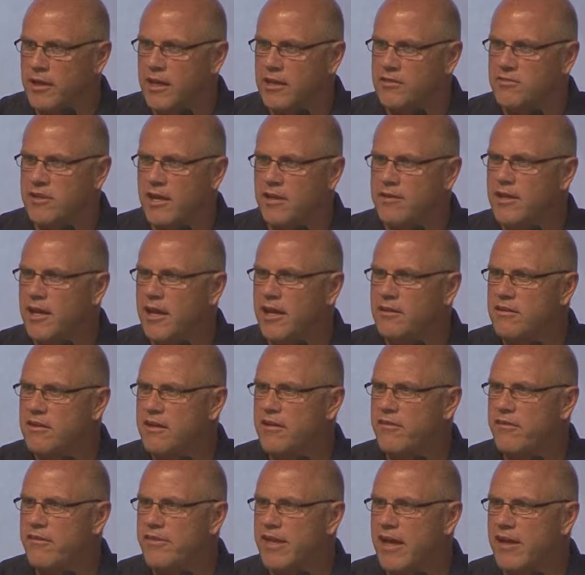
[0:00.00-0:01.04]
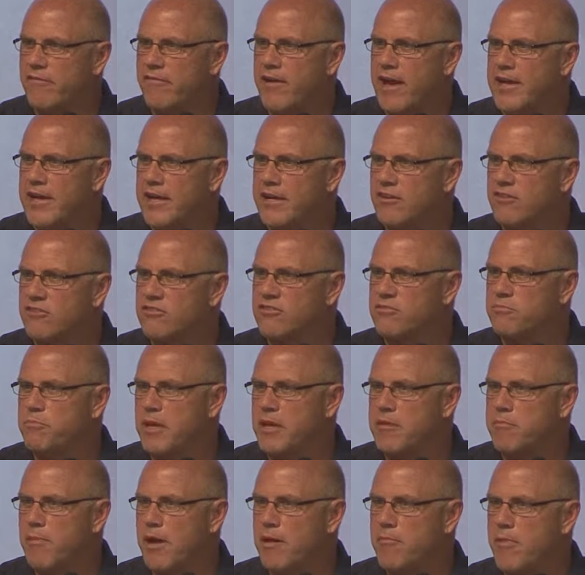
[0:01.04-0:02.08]
It's not the idea of I need to
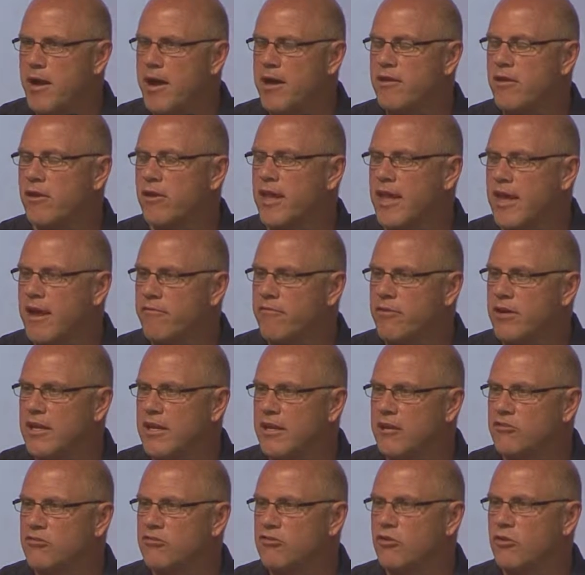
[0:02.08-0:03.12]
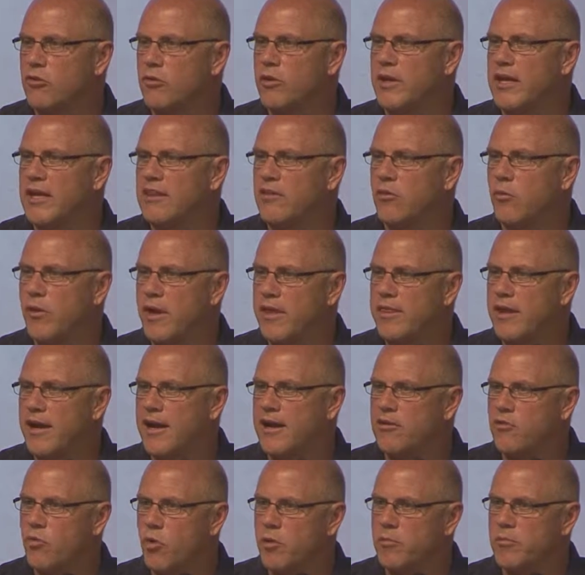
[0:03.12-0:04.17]
speak my mind on every issue in the way that
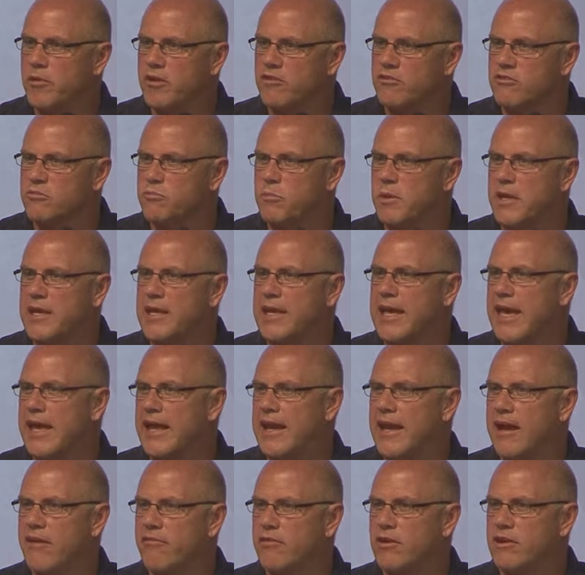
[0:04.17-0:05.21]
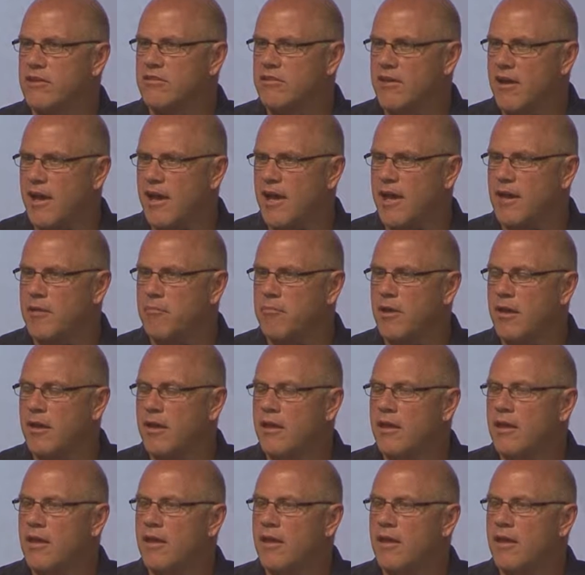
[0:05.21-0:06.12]
I normally speak at every time.